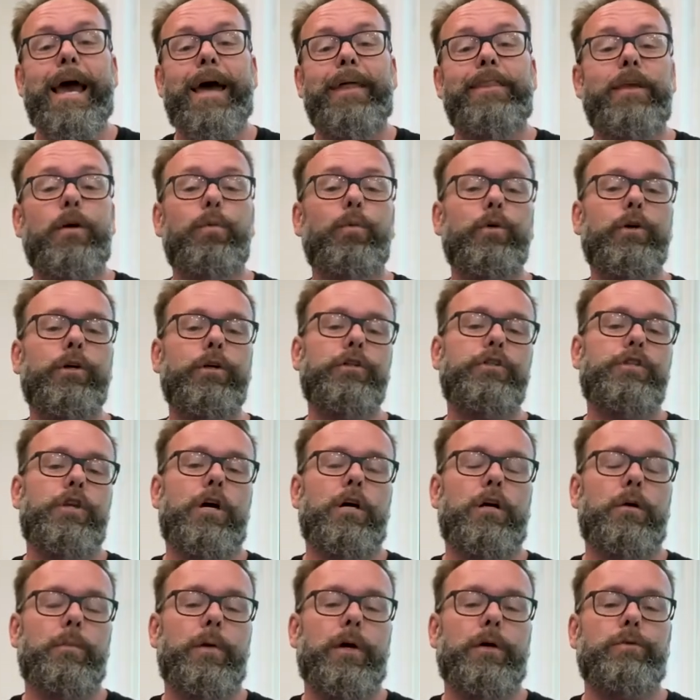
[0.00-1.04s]
And then we're gonna
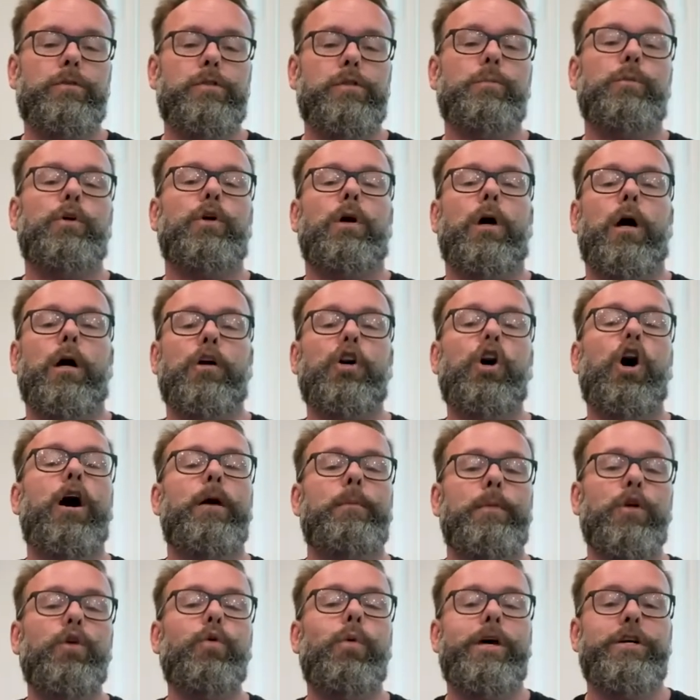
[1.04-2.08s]
talk about a
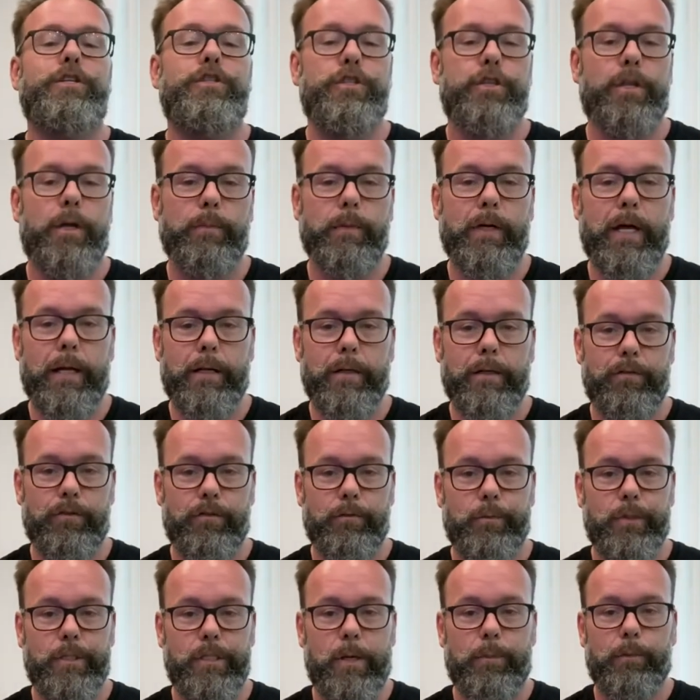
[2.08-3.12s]
common question I'm getting
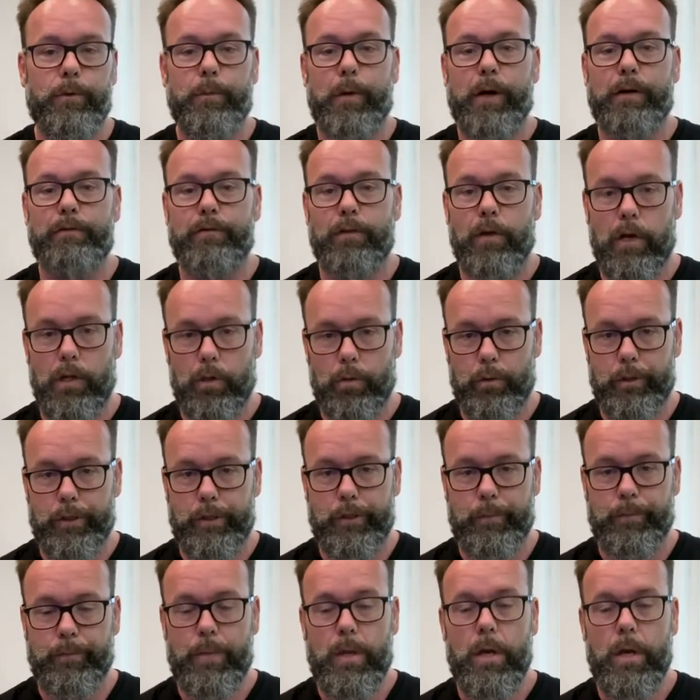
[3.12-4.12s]
from some of my followers.